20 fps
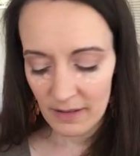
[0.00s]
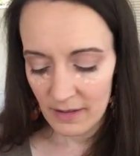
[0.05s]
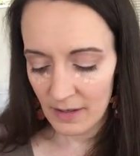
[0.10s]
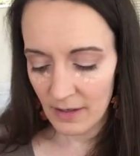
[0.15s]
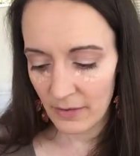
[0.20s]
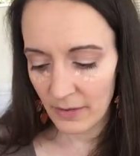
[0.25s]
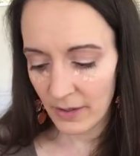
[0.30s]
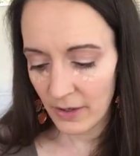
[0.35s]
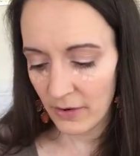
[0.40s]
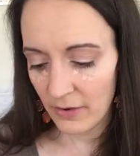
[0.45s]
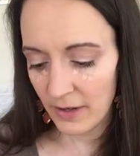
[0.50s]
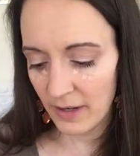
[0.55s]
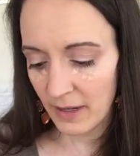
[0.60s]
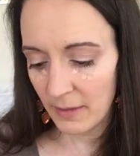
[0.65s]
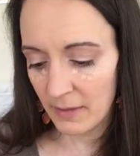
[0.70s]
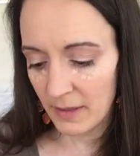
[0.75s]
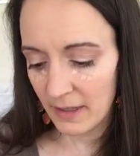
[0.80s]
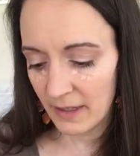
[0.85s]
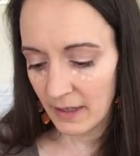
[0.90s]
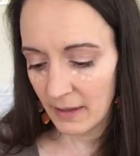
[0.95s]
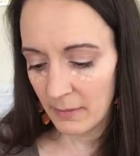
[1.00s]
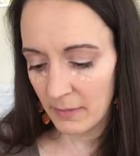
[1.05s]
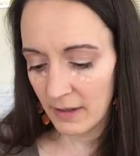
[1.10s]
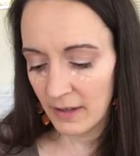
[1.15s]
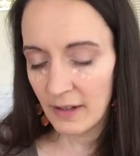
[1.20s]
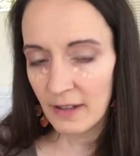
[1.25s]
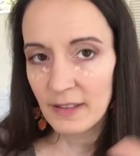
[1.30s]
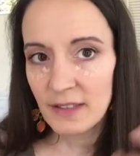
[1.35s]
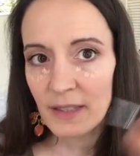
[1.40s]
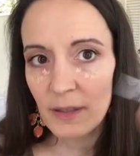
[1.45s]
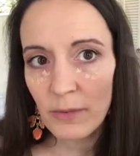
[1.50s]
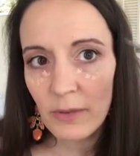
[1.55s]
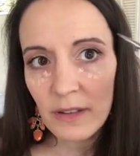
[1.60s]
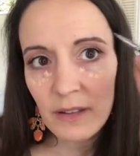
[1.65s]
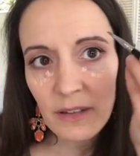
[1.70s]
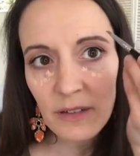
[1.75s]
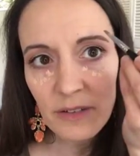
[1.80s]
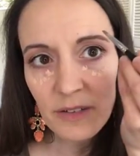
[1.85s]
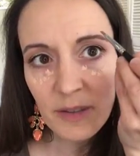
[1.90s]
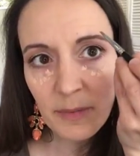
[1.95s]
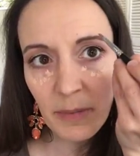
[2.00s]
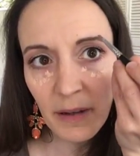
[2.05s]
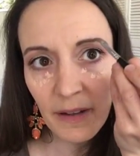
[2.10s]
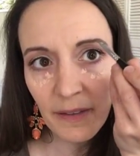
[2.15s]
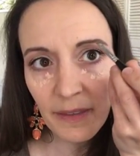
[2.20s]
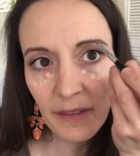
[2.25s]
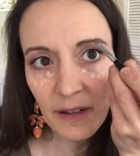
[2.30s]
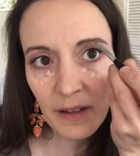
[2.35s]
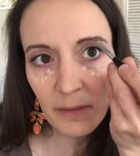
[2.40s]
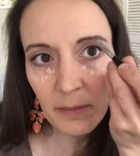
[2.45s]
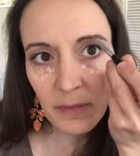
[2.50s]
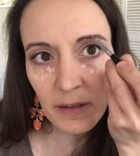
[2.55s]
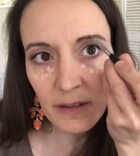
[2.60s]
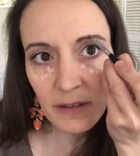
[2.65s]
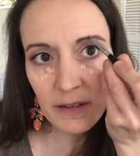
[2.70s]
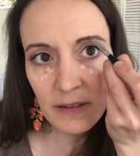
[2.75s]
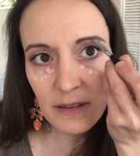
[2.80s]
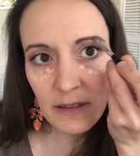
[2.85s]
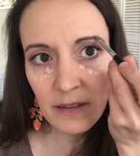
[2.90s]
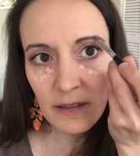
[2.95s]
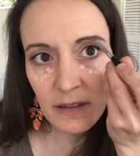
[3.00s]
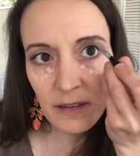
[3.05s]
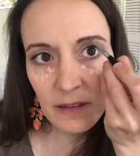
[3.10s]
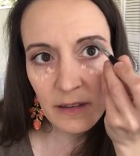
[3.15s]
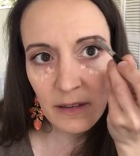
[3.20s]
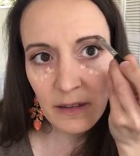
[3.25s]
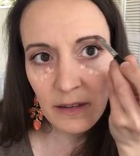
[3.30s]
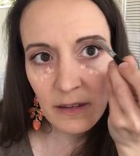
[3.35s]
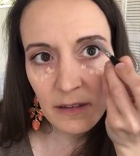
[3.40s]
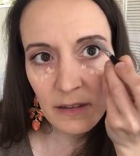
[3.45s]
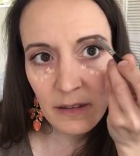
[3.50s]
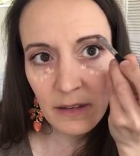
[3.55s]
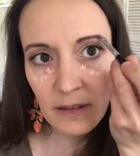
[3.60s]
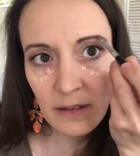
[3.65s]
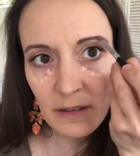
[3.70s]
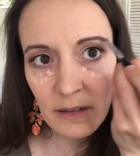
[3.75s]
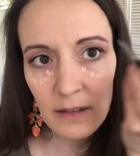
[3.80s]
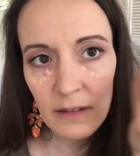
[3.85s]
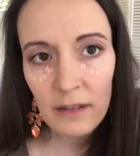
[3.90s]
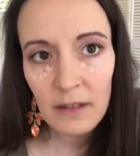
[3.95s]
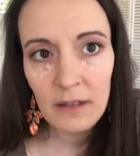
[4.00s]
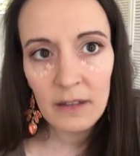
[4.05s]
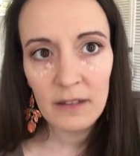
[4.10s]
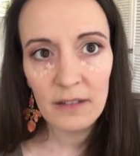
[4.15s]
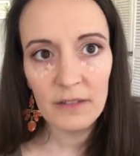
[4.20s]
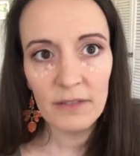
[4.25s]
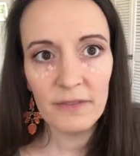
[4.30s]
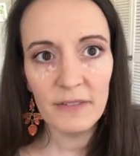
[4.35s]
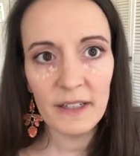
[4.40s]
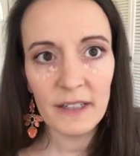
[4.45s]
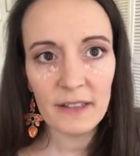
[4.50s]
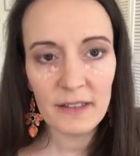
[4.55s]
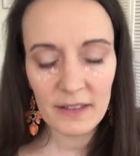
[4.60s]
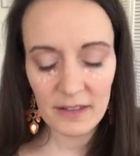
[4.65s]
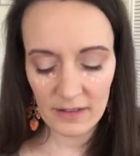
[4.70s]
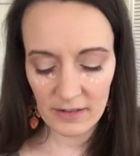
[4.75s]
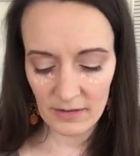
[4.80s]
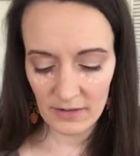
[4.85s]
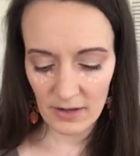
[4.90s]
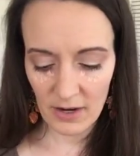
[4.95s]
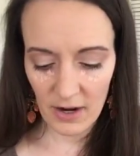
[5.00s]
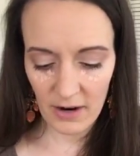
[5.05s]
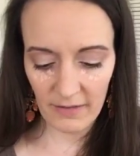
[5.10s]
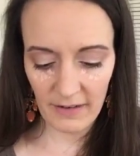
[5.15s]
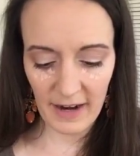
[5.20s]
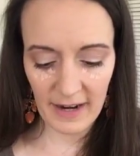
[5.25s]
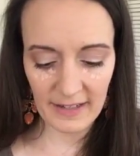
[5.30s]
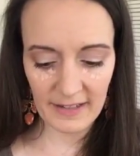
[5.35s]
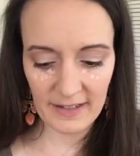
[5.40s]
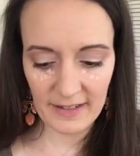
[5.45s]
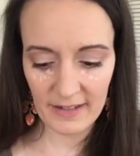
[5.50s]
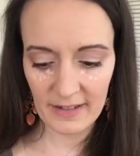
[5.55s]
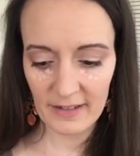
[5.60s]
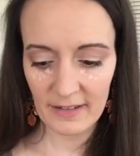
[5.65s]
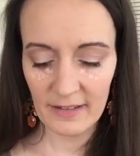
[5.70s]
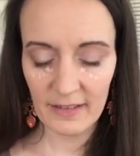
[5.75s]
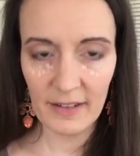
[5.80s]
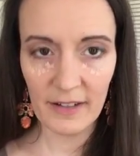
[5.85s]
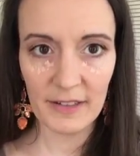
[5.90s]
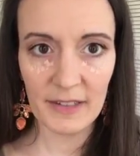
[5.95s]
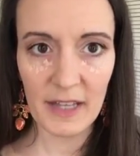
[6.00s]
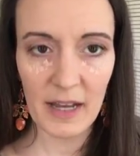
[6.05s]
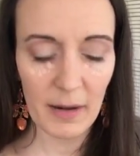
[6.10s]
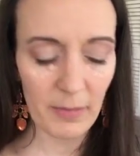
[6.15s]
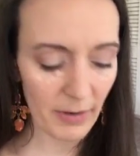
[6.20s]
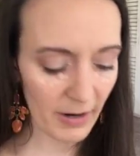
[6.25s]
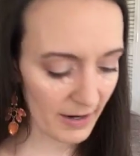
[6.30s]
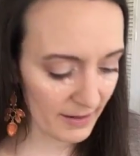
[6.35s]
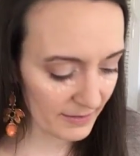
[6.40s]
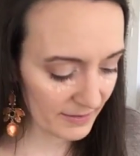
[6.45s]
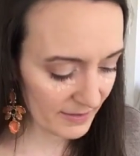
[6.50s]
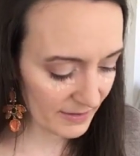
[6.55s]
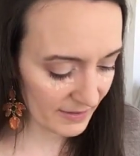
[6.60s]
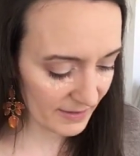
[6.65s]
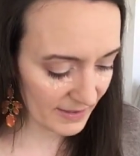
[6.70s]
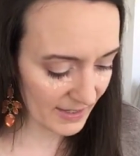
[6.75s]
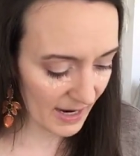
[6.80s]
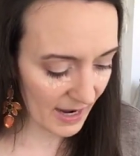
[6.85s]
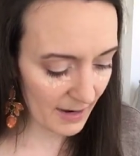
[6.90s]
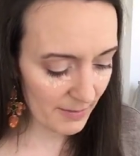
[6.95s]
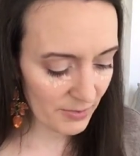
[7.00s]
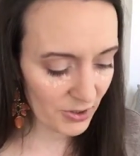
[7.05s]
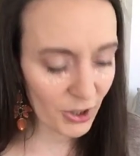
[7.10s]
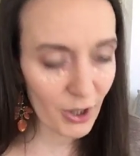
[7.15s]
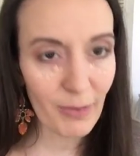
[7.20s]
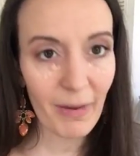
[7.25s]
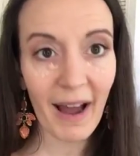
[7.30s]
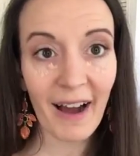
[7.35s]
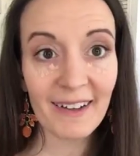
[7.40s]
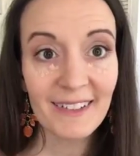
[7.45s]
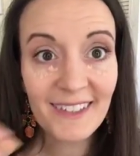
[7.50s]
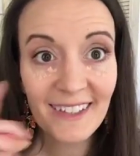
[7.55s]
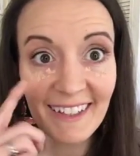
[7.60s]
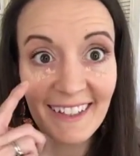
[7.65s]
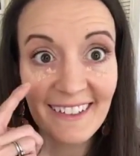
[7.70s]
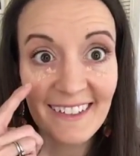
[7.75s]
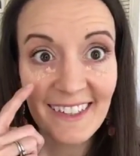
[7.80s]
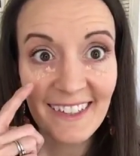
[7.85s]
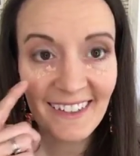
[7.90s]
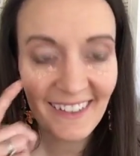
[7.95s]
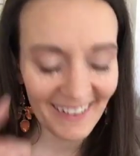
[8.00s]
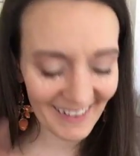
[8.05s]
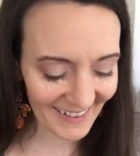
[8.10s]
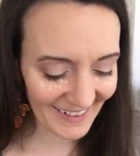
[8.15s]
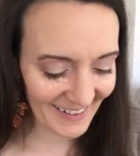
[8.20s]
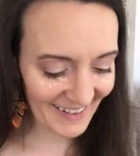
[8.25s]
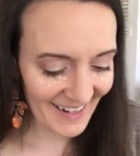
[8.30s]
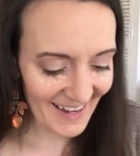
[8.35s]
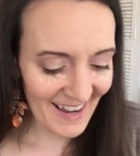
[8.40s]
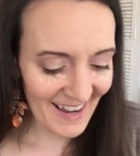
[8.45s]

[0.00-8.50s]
There we go. And I'm going to come in. I see one little spot that I missed. Fixed. All right. There's the eyebrows. It's time to go back to the concealer.